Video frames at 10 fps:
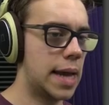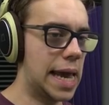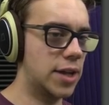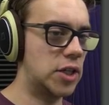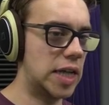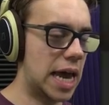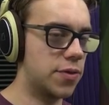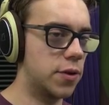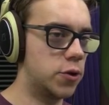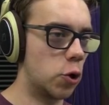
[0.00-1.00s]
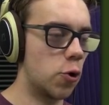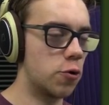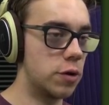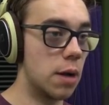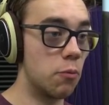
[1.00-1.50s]
Exit at the
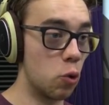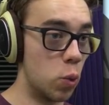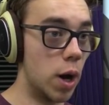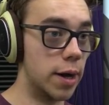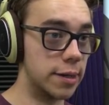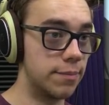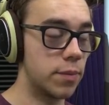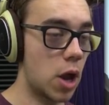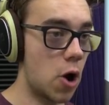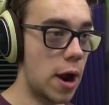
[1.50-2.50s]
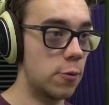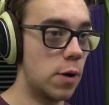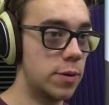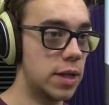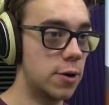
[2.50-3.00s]
door number 1. Alright,
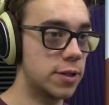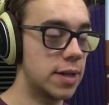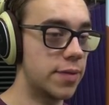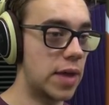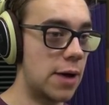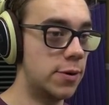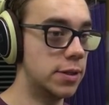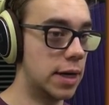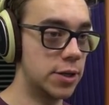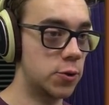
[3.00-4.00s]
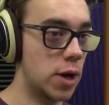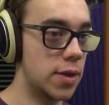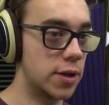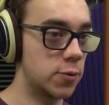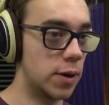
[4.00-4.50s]
well, we know it's not that one. Let's
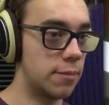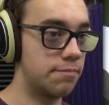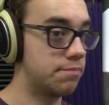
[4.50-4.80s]
try this one.